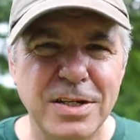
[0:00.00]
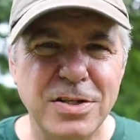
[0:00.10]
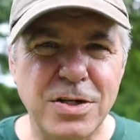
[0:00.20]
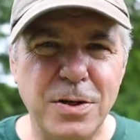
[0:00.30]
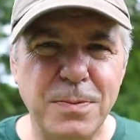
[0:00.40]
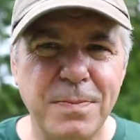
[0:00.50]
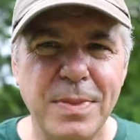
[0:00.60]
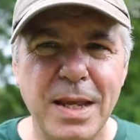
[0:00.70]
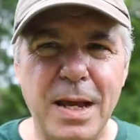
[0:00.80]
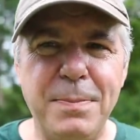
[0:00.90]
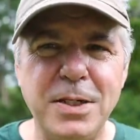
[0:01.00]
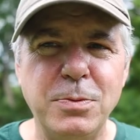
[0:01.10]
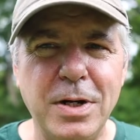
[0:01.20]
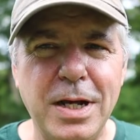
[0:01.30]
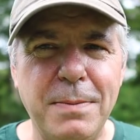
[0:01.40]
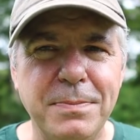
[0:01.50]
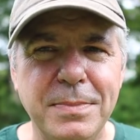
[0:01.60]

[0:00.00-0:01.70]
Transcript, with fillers: So I picked one up.